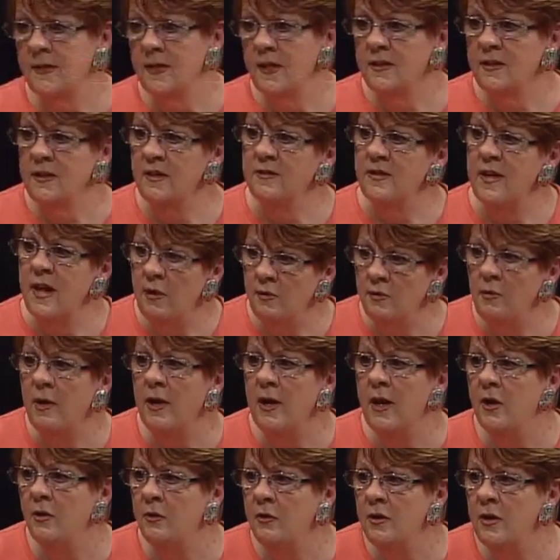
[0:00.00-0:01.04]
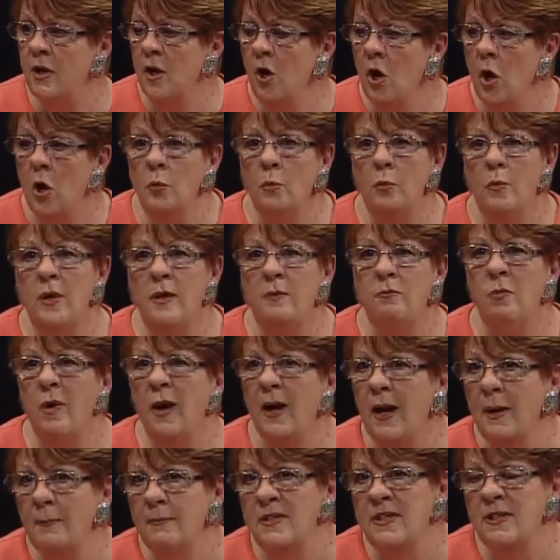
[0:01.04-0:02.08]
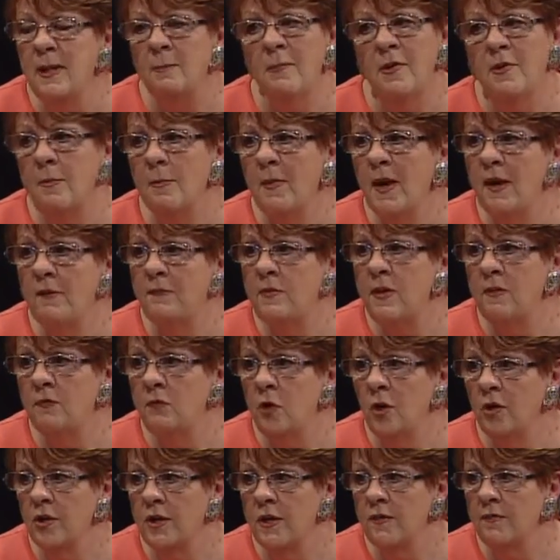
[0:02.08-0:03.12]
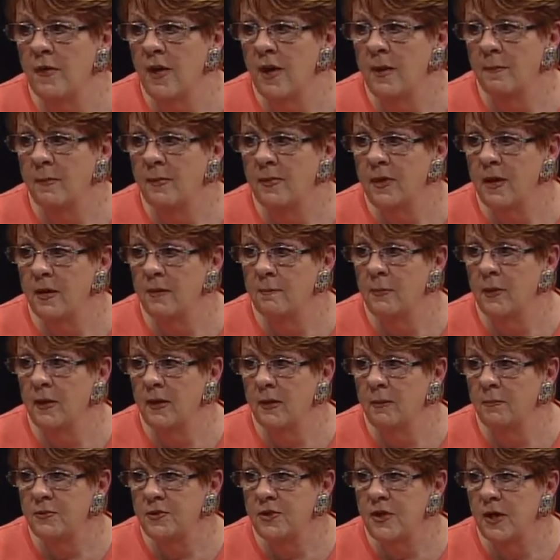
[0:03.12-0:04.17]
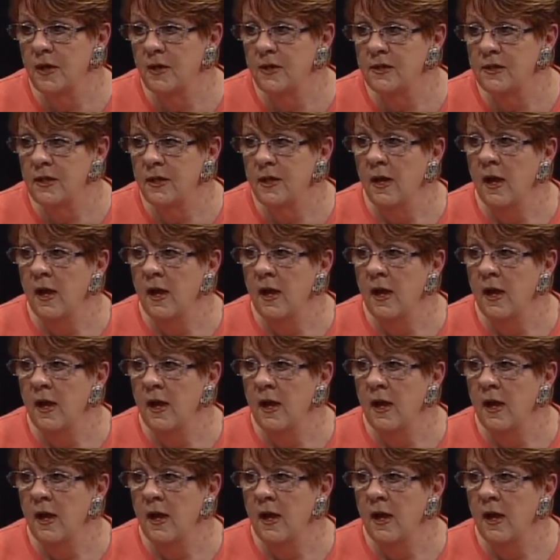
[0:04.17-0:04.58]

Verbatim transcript: centres. They're mm -hmm. really only, only well, some of them haven't even got in their their bulbs mm -hmm. yet.